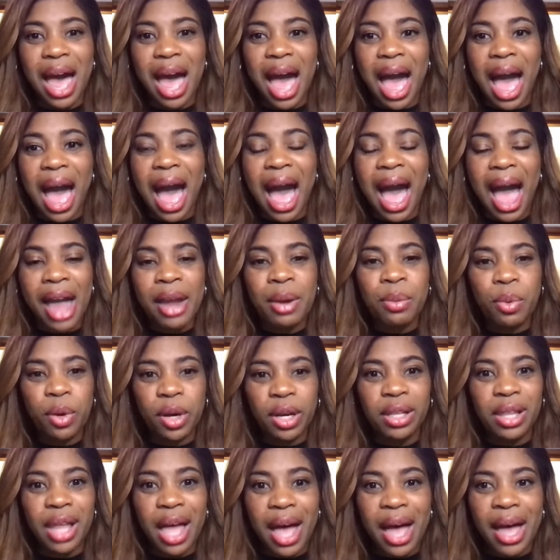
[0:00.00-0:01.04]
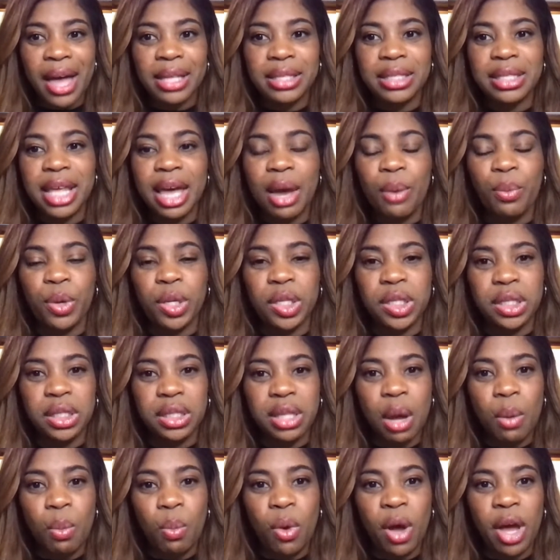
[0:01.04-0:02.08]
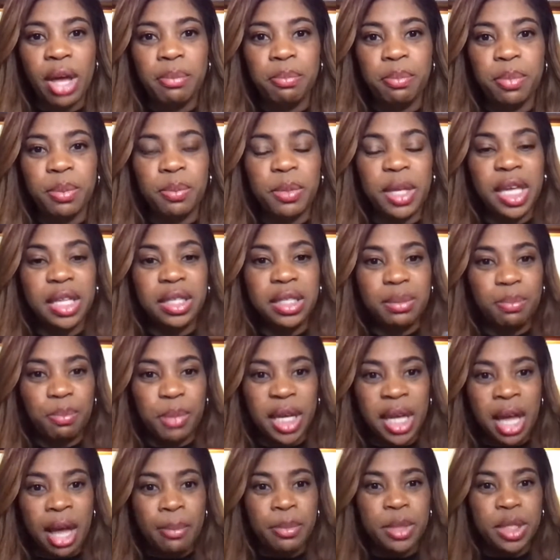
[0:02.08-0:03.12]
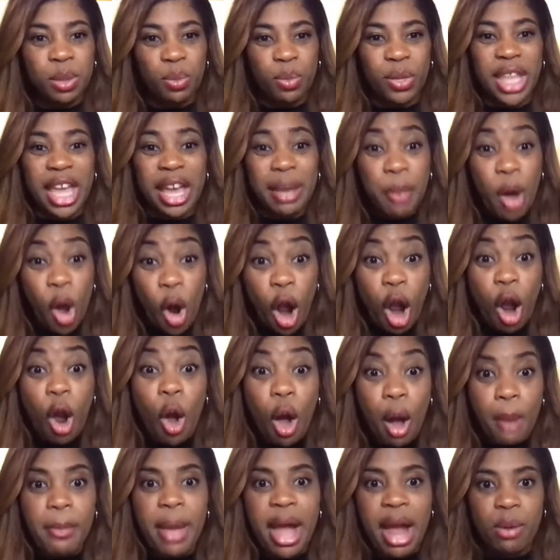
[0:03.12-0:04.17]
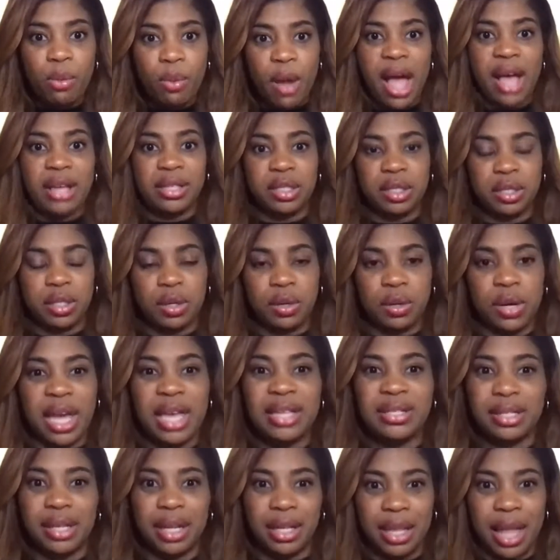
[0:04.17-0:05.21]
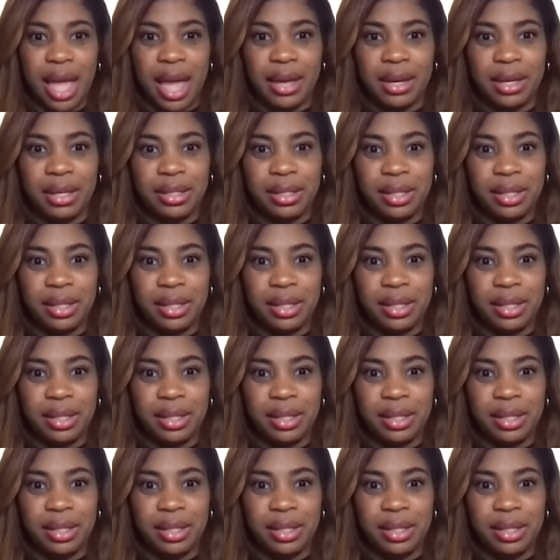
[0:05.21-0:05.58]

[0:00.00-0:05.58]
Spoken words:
I realize that when someone when they are on my roster as a client,